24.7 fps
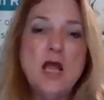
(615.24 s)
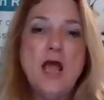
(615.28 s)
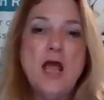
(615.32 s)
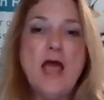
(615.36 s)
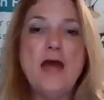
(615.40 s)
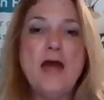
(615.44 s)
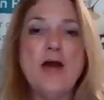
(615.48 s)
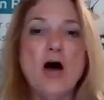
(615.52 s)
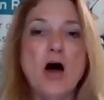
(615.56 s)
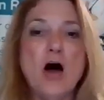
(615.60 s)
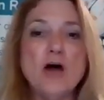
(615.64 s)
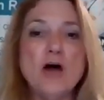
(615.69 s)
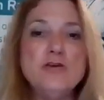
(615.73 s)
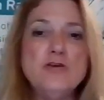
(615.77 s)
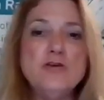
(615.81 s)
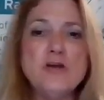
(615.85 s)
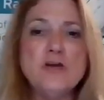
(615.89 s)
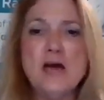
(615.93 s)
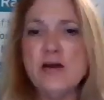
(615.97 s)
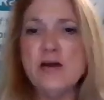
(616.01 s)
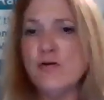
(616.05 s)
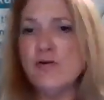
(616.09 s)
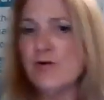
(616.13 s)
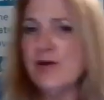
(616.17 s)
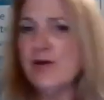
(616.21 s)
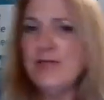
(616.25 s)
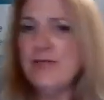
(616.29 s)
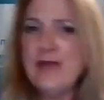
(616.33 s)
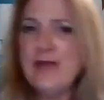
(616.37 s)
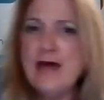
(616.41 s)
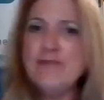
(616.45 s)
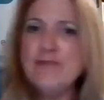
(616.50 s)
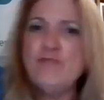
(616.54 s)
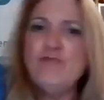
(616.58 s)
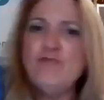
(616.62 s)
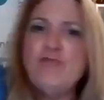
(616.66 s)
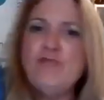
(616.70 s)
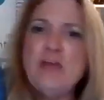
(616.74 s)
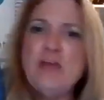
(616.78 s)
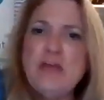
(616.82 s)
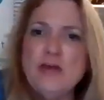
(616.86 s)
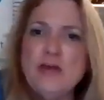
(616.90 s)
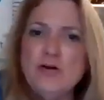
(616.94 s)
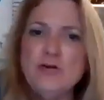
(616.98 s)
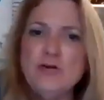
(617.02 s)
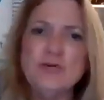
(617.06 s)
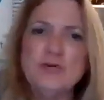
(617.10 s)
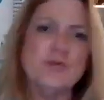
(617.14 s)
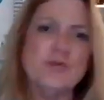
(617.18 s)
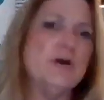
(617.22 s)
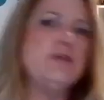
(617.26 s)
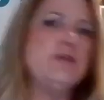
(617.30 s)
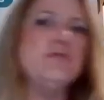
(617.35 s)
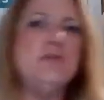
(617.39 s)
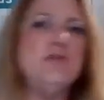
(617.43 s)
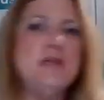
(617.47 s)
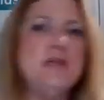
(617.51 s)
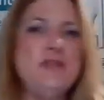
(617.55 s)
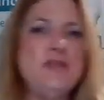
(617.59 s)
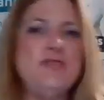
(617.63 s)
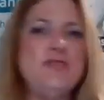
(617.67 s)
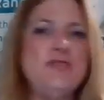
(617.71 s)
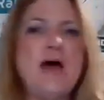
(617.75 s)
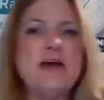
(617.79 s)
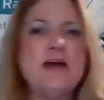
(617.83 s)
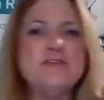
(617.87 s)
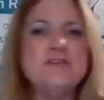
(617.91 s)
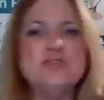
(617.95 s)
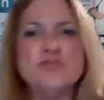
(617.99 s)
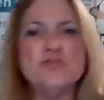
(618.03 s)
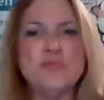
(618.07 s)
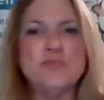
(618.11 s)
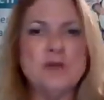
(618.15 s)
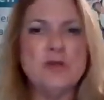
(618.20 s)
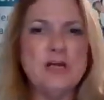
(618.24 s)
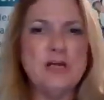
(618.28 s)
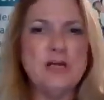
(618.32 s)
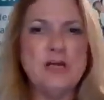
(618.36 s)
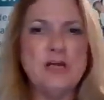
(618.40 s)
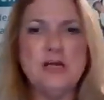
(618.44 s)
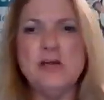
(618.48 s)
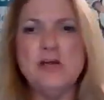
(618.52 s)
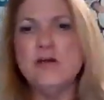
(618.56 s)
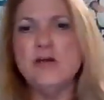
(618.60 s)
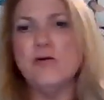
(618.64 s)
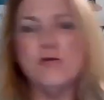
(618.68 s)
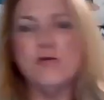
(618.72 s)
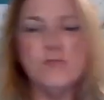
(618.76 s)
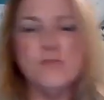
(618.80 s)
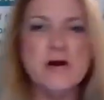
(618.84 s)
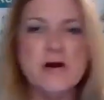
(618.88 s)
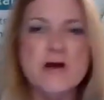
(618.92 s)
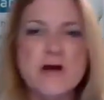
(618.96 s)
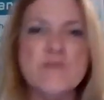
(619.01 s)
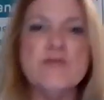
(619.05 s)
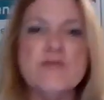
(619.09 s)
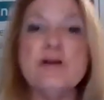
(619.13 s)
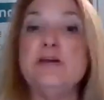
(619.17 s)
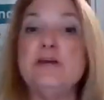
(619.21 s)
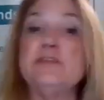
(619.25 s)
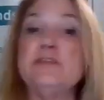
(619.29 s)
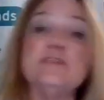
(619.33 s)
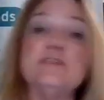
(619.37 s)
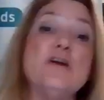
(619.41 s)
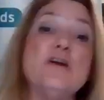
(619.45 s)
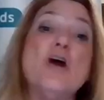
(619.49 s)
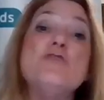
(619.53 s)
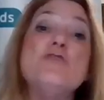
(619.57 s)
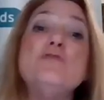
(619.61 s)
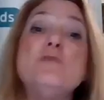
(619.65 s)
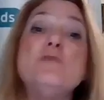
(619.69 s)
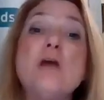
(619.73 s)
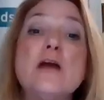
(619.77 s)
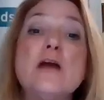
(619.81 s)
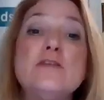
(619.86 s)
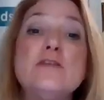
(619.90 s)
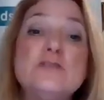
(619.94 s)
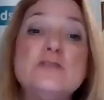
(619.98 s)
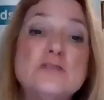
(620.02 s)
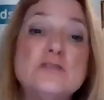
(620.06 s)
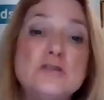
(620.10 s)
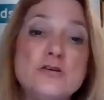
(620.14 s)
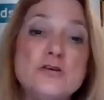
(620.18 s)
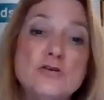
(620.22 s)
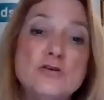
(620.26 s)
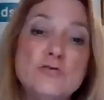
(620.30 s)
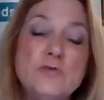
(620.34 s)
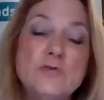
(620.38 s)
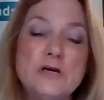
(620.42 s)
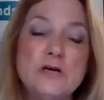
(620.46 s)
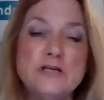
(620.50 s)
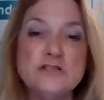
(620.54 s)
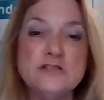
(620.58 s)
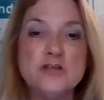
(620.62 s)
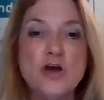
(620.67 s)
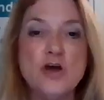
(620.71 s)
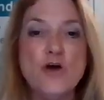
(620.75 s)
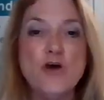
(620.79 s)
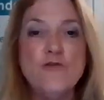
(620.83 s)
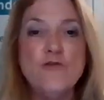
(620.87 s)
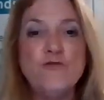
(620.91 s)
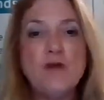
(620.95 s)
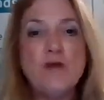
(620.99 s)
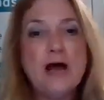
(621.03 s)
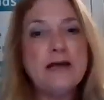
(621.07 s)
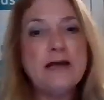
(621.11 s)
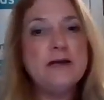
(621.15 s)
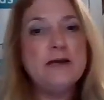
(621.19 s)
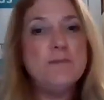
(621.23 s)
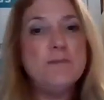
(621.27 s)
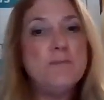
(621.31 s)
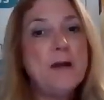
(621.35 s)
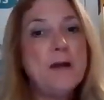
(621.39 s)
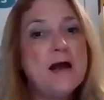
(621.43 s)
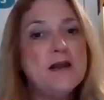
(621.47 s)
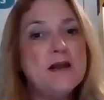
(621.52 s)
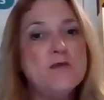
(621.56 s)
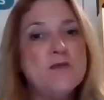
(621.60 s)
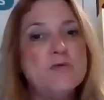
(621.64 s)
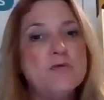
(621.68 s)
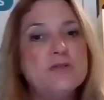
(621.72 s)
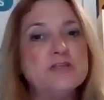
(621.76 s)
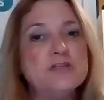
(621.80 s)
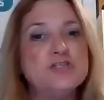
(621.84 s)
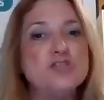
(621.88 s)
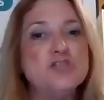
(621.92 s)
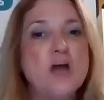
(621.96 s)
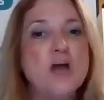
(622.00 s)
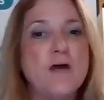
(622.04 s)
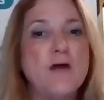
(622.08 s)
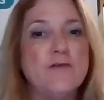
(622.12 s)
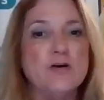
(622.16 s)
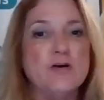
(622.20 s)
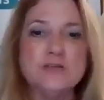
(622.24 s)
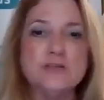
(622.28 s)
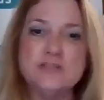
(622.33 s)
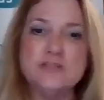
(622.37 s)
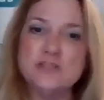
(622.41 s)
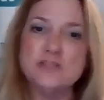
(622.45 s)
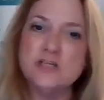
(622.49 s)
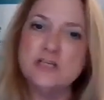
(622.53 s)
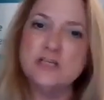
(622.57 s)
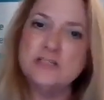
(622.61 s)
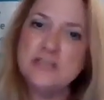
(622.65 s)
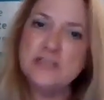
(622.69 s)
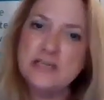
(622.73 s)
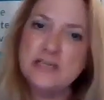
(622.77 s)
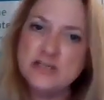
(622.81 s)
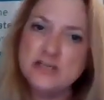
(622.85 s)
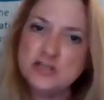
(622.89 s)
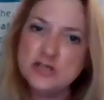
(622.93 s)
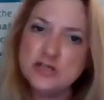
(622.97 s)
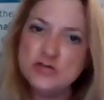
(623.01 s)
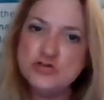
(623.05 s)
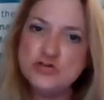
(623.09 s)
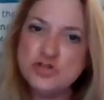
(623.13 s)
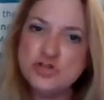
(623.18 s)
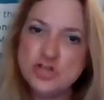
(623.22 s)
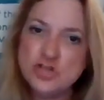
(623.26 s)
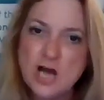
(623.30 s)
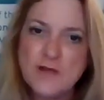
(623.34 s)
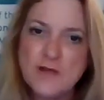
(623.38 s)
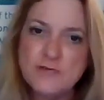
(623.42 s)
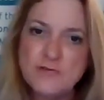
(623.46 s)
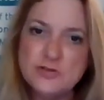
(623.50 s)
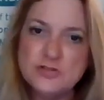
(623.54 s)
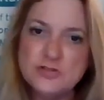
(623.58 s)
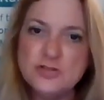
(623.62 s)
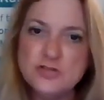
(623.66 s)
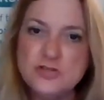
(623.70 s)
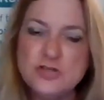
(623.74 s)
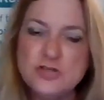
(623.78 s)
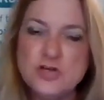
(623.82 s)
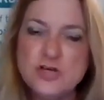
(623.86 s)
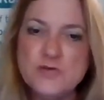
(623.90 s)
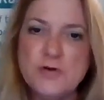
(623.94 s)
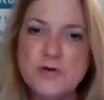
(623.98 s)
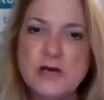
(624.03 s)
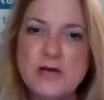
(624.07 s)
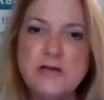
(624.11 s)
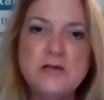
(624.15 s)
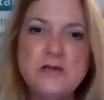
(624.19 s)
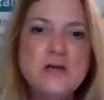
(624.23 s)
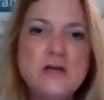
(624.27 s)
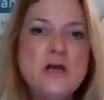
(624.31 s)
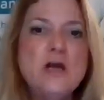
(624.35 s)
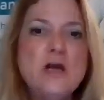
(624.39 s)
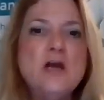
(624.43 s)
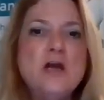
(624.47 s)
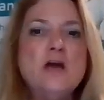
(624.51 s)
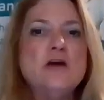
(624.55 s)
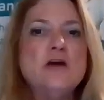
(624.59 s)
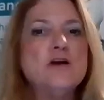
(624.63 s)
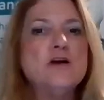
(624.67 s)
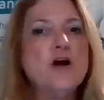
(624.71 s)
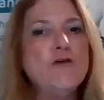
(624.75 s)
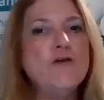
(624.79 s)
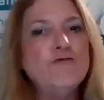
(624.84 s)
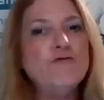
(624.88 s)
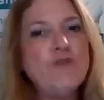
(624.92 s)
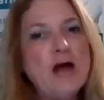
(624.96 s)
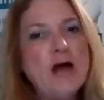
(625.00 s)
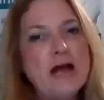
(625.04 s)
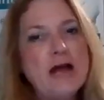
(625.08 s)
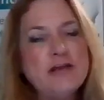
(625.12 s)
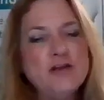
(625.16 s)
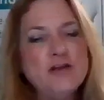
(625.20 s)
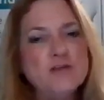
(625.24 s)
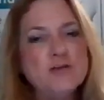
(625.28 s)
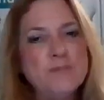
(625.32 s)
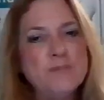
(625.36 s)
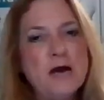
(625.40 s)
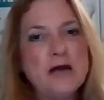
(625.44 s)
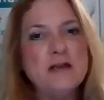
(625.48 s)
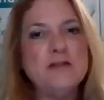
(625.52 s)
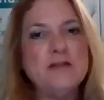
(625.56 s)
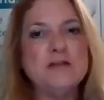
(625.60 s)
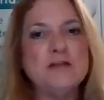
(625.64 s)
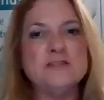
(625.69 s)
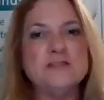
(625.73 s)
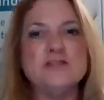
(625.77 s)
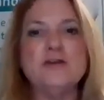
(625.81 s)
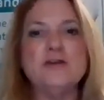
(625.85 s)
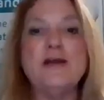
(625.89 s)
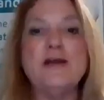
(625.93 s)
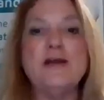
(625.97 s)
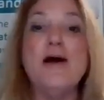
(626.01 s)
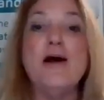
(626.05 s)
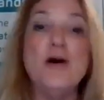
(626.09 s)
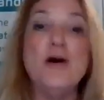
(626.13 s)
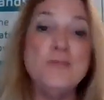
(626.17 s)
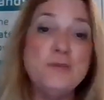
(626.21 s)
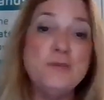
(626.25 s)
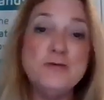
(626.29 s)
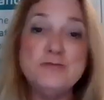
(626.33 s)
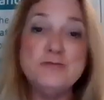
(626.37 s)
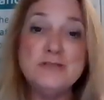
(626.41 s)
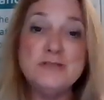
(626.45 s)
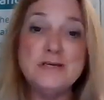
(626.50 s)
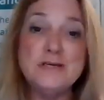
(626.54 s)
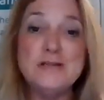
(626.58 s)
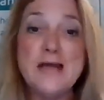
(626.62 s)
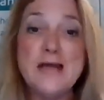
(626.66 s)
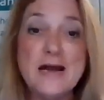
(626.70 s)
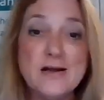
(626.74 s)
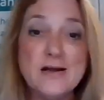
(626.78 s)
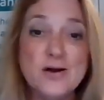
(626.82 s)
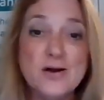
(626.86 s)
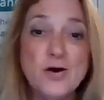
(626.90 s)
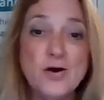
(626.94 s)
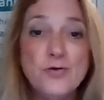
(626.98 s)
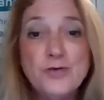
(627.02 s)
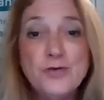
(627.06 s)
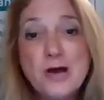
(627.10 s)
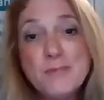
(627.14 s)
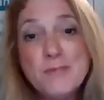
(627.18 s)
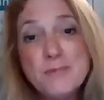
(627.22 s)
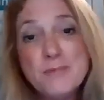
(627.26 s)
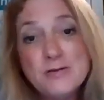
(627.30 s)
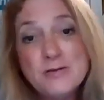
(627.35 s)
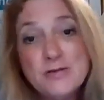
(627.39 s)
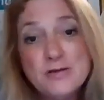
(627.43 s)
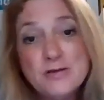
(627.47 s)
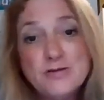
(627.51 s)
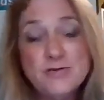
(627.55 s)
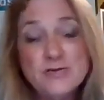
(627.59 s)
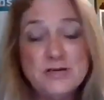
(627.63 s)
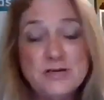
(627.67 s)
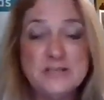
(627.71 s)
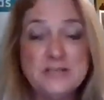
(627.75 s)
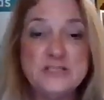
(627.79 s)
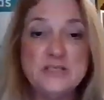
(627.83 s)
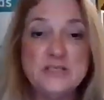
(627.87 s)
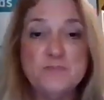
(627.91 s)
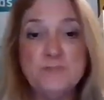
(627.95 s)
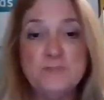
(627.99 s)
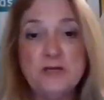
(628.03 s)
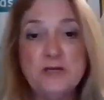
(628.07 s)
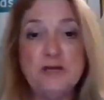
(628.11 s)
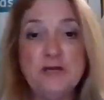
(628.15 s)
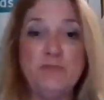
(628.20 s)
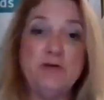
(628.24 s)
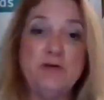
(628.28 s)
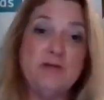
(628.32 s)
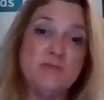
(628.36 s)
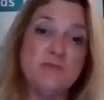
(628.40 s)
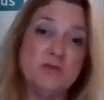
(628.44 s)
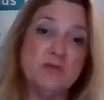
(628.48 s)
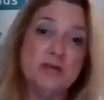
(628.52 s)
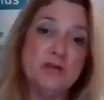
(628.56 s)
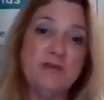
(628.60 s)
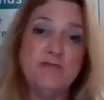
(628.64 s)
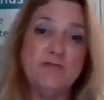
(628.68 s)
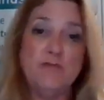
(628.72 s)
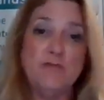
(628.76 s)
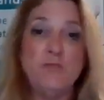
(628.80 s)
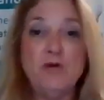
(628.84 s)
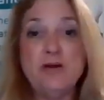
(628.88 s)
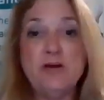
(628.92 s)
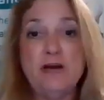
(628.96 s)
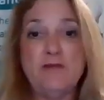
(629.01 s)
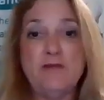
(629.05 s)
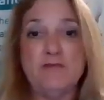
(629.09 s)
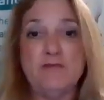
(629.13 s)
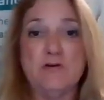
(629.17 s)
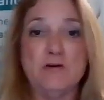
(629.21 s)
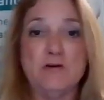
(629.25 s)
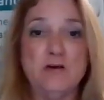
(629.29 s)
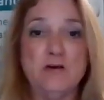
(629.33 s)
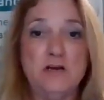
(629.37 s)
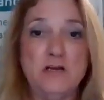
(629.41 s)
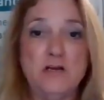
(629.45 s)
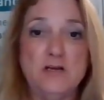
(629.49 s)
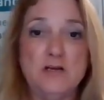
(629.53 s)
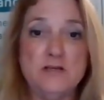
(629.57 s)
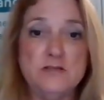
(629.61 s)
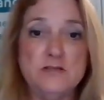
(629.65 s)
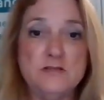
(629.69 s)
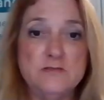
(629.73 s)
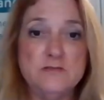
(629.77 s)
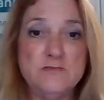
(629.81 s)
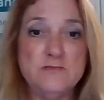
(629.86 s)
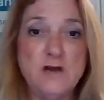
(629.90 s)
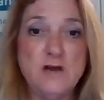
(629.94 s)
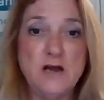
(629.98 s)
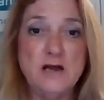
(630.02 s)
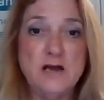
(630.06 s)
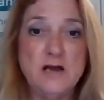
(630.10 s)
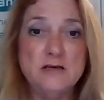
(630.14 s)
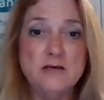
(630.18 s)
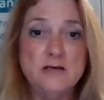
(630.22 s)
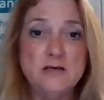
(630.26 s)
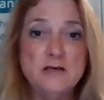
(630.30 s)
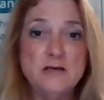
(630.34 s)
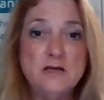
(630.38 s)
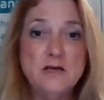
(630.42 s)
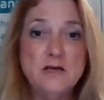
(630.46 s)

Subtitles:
and all you got to, or in that field or underneath that tree or wherever it is, and all you got to do is go find a buddy with a shovel, because it's going to take 2 shovels to do it. Go find your buddy that's going to help you dig that gold up, and then you can split it with him or give him whatever it is, right?